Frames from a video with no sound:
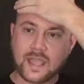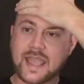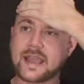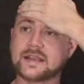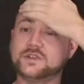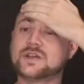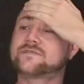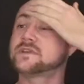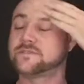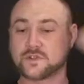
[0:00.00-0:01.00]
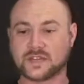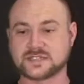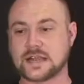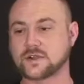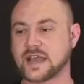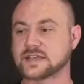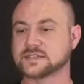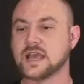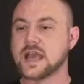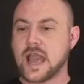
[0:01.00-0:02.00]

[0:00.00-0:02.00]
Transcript: And you definitely feel that he's an outcast.